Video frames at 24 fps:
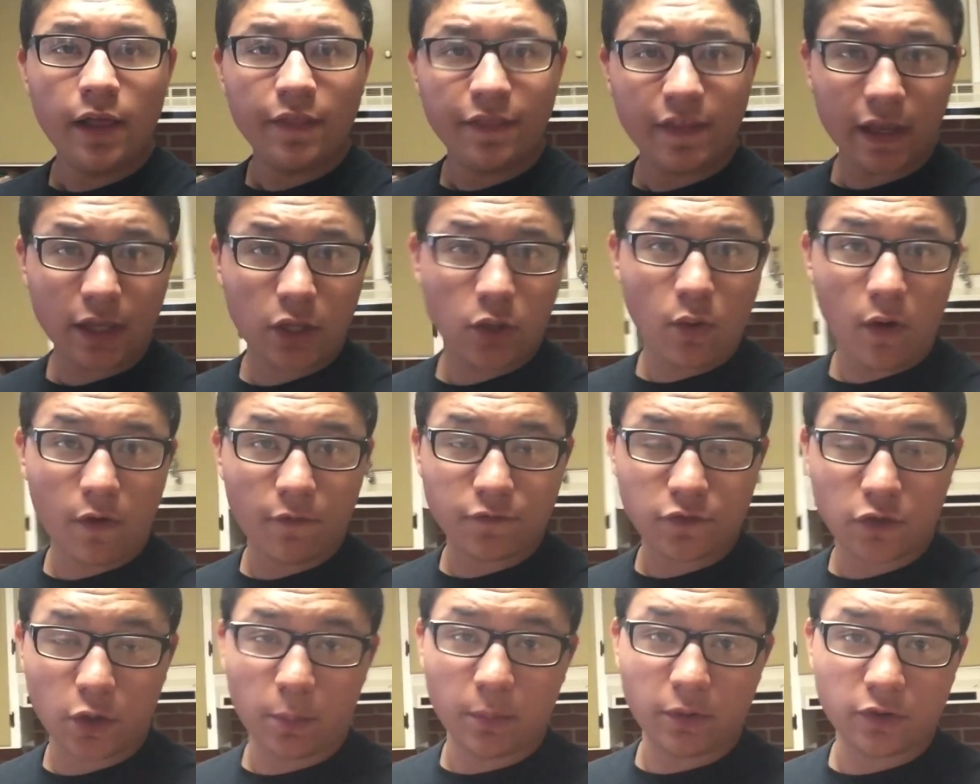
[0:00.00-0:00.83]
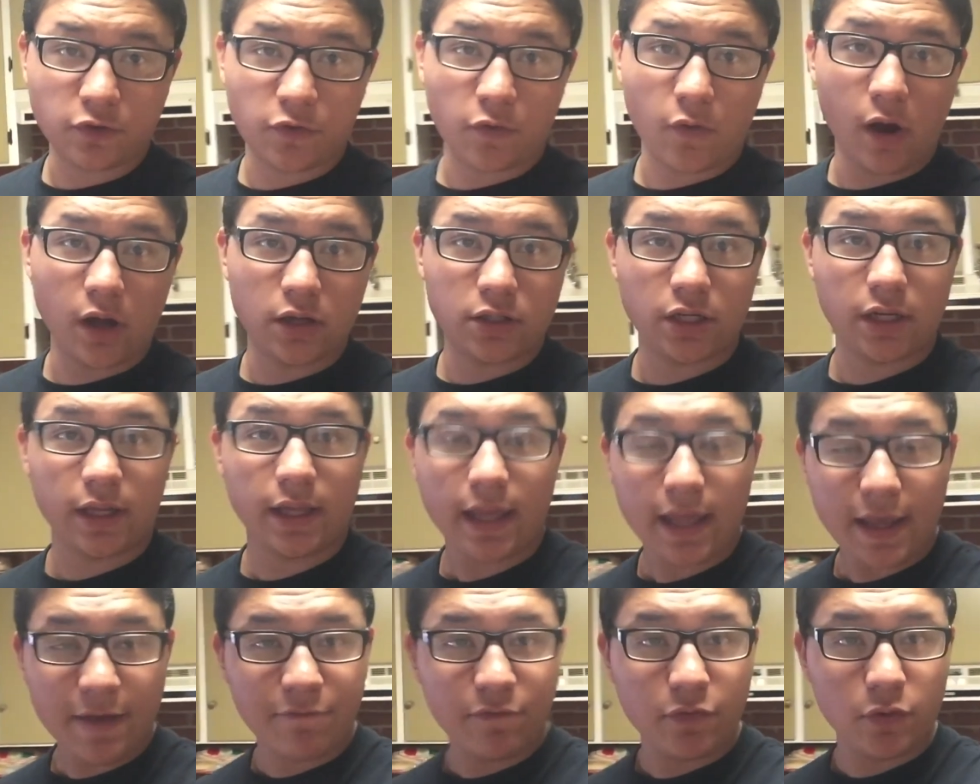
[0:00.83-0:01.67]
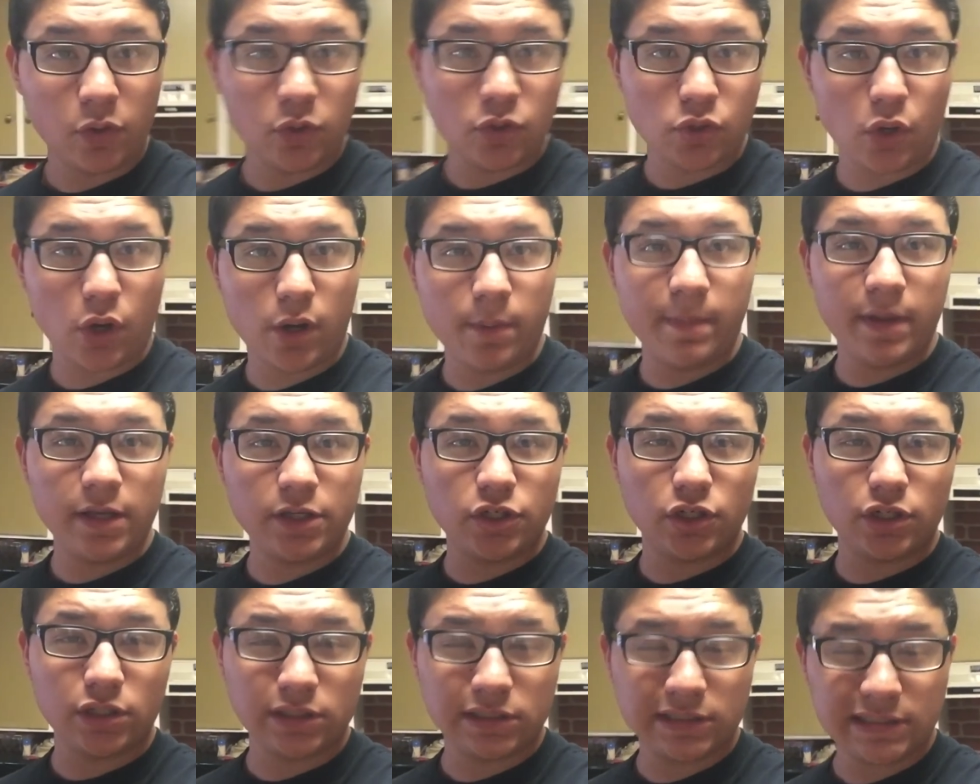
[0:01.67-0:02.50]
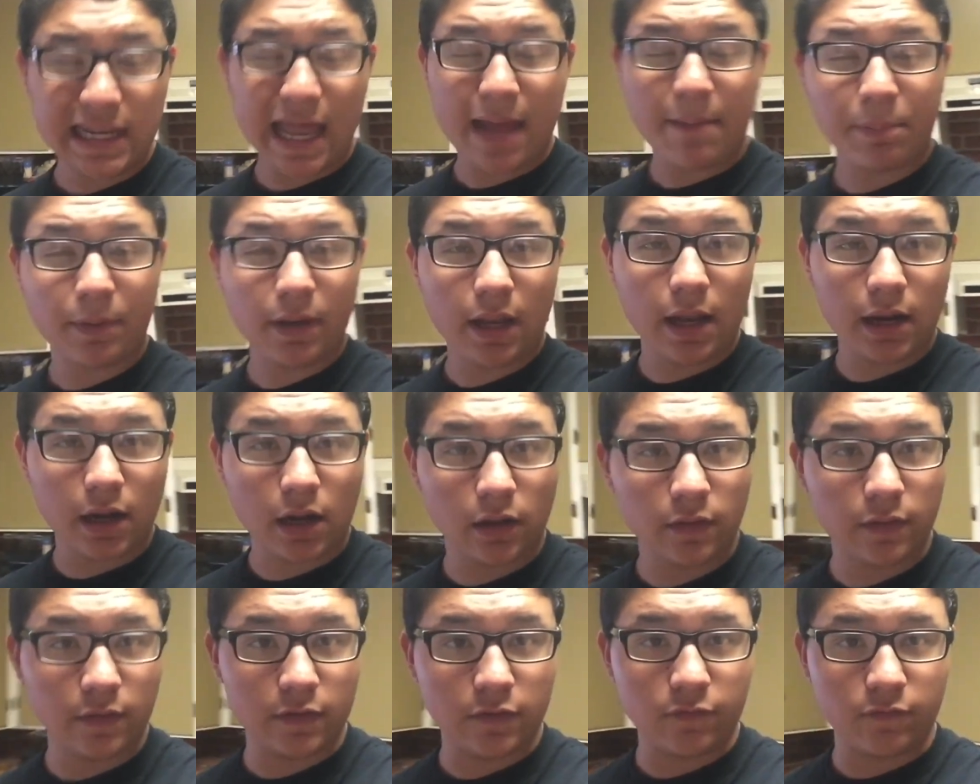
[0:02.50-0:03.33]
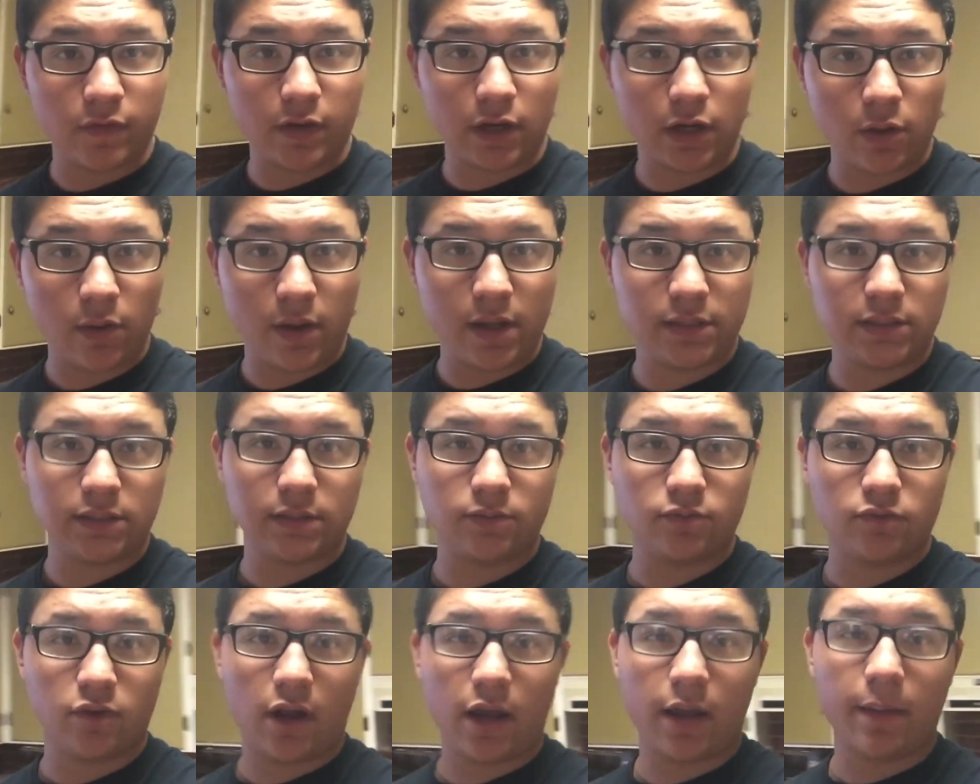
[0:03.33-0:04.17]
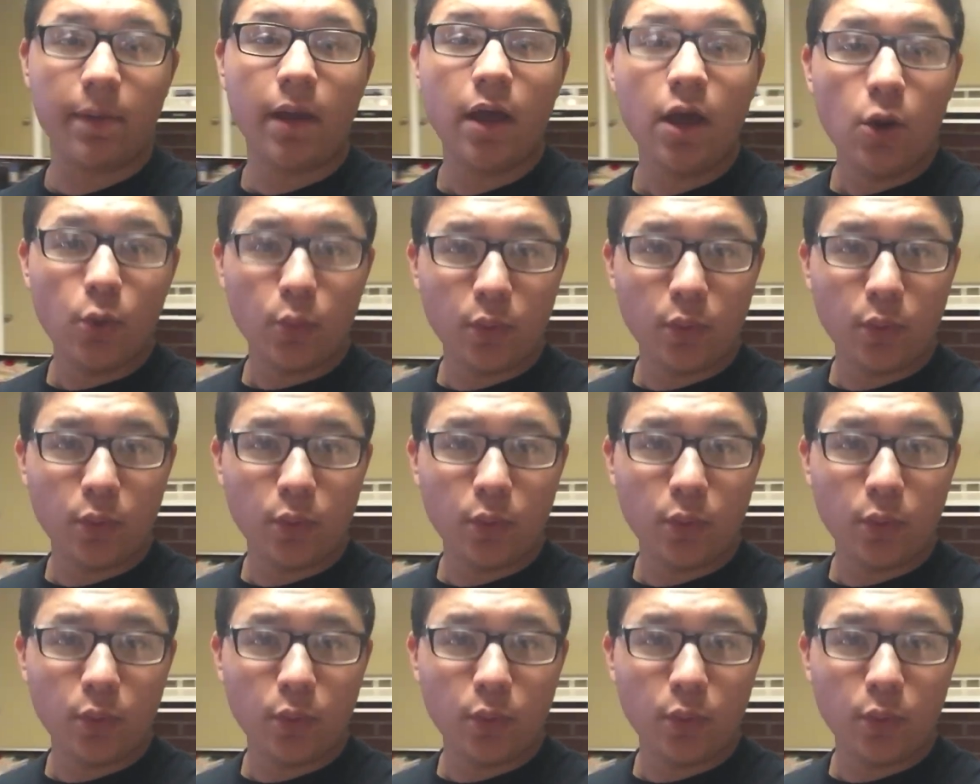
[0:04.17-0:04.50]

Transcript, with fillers: Thank you all so much for watching. If you enjoyed, make sure to slap a like on this video and subscribe.